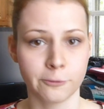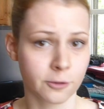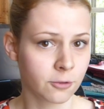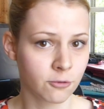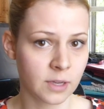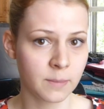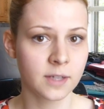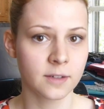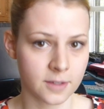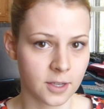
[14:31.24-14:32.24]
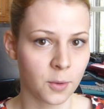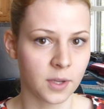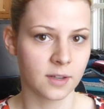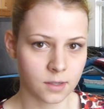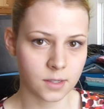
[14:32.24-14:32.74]
Don't dream it, sew
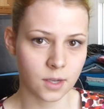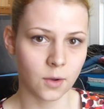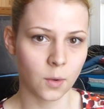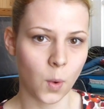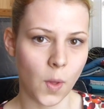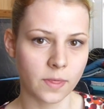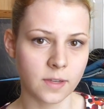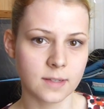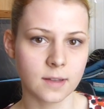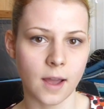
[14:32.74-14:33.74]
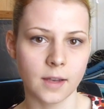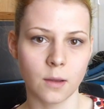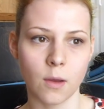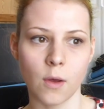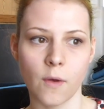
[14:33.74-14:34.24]
it. So these kind
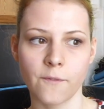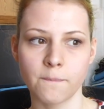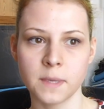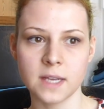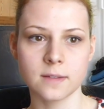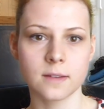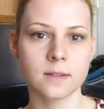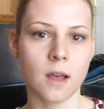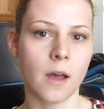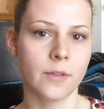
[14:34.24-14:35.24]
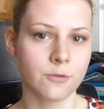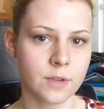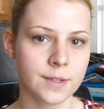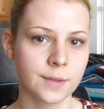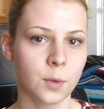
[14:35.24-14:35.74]
of pieces are the
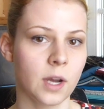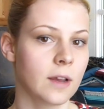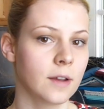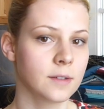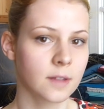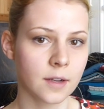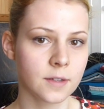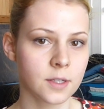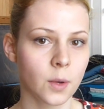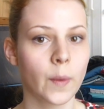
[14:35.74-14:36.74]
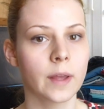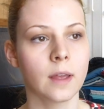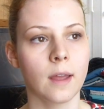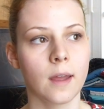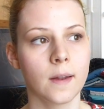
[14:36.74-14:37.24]
reason why I started sewing
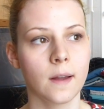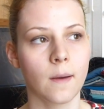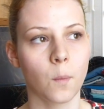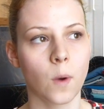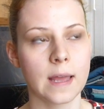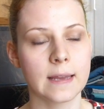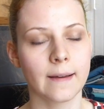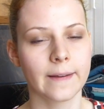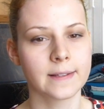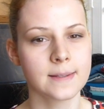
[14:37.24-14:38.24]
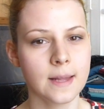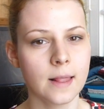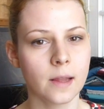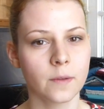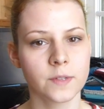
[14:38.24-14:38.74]
and why I still
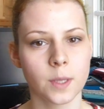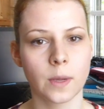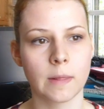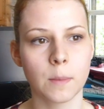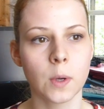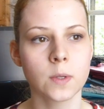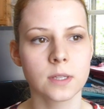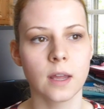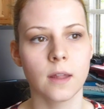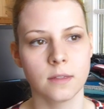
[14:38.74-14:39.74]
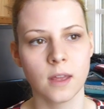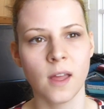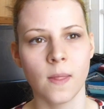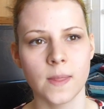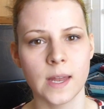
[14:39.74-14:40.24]
love sewing the most, and
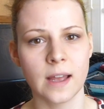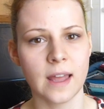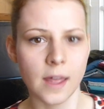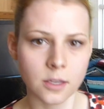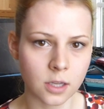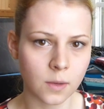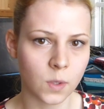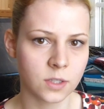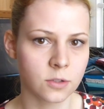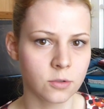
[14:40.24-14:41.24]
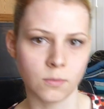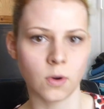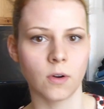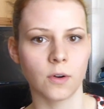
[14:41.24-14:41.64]
that I actually want to do more